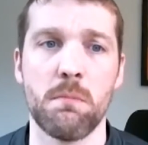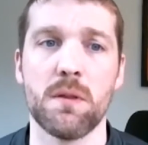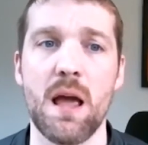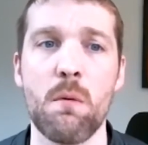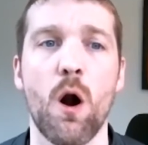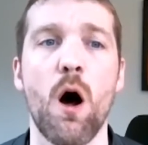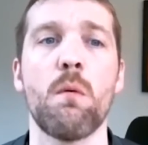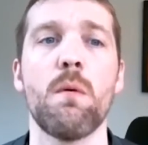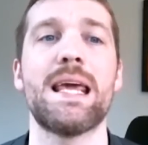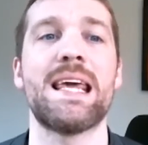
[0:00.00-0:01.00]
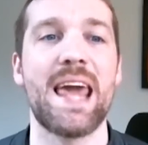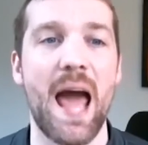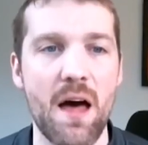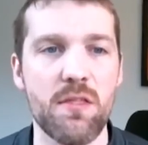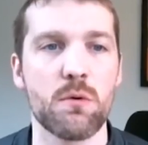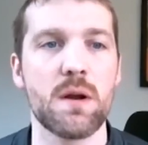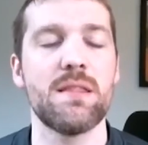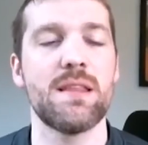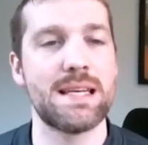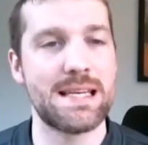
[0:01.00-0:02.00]
but they were already gathering
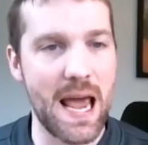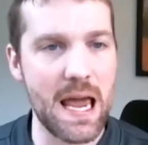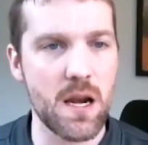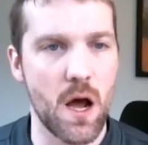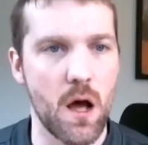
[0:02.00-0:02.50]
the data